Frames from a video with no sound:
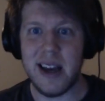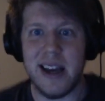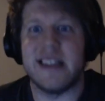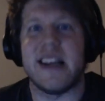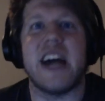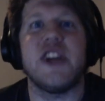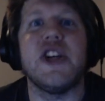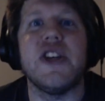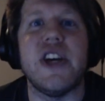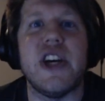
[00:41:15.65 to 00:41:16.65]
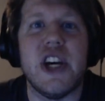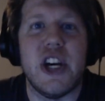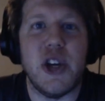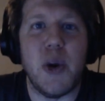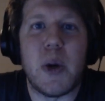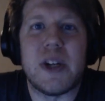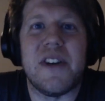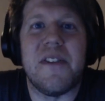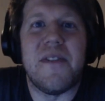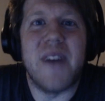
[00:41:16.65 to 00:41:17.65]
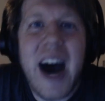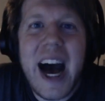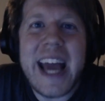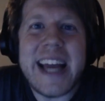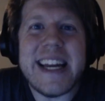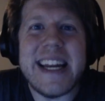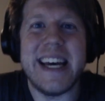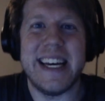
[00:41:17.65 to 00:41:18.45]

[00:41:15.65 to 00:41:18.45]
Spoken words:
is actually your divine